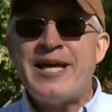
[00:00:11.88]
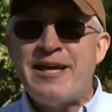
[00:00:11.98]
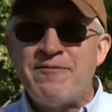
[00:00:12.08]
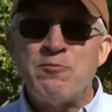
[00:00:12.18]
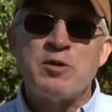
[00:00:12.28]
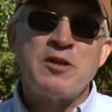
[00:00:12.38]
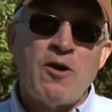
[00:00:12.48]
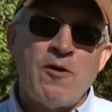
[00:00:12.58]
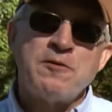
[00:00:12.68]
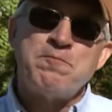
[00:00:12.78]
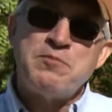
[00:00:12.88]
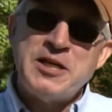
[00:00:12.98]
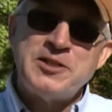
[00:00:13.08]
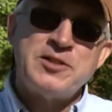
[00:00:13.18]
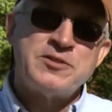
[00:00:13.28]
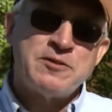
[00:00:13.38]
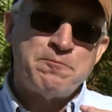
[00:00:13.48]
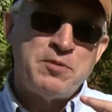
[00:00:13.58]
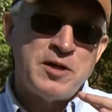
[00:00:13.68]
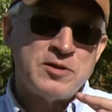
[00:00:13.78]
Even with all the pieces of
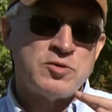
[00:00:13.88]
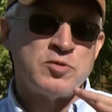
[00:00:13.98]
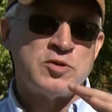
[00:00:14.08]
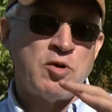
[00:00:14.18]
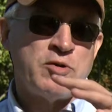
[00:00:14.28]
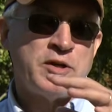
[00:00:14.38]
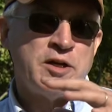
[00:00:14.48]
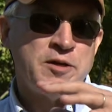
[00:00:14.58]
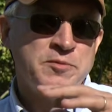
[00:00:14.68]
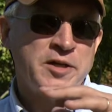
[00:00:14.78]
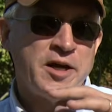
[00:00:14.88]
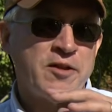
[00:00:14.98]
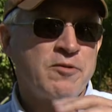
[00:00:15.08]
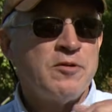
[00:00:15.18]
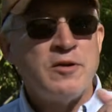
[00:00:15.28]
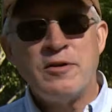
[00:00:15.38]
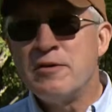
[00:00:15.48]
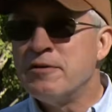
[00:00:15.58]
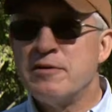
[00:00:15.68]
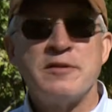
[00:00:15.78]
the puzzle starting to come together,
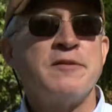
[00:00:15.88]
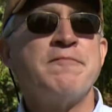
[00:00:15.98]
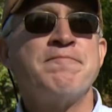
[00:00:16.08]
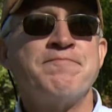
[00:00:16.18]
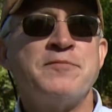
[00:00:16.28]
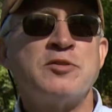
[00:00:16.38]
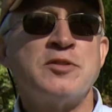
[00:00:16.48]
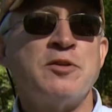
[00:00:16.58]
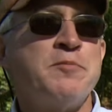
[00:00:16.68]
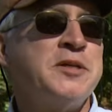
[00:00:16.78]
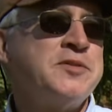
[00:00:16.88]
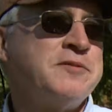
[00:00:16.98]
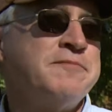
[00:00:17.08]
they're still missing.